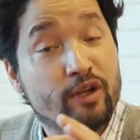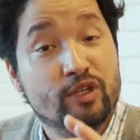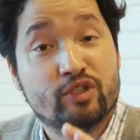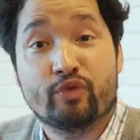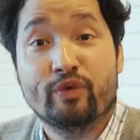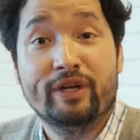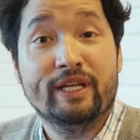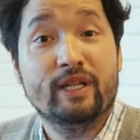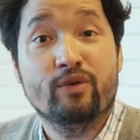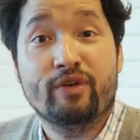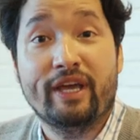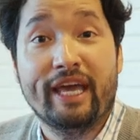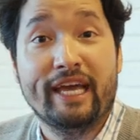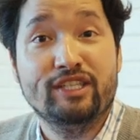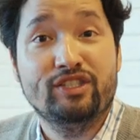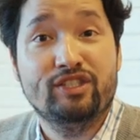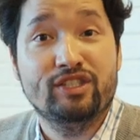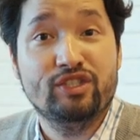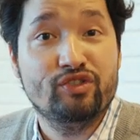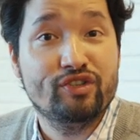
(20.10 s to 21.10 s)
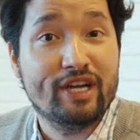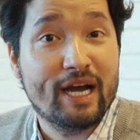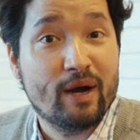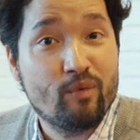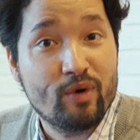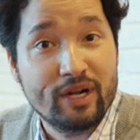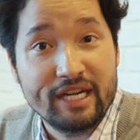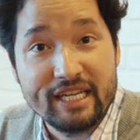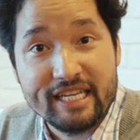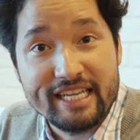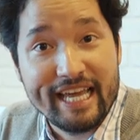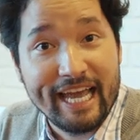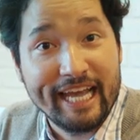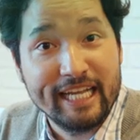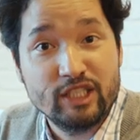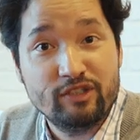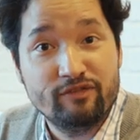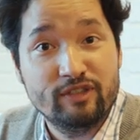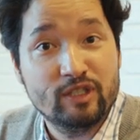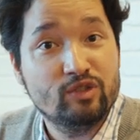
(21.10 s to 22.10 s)
There's three locations. You got one in
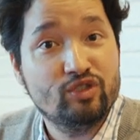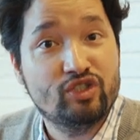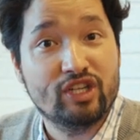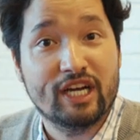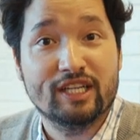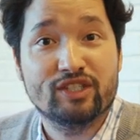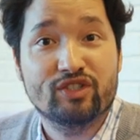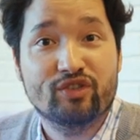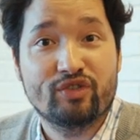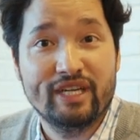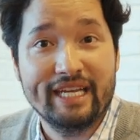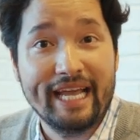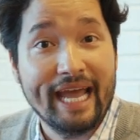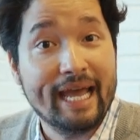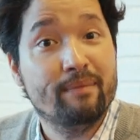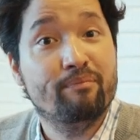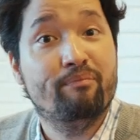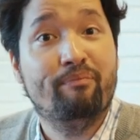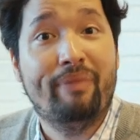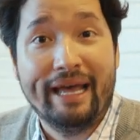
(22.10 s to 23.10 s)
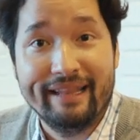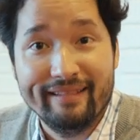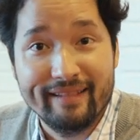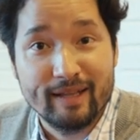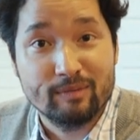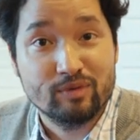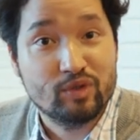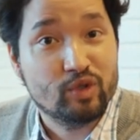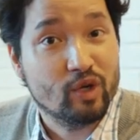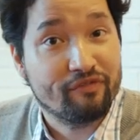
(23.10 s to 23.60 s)
Gainesville, Johns Creek, and Bedlam.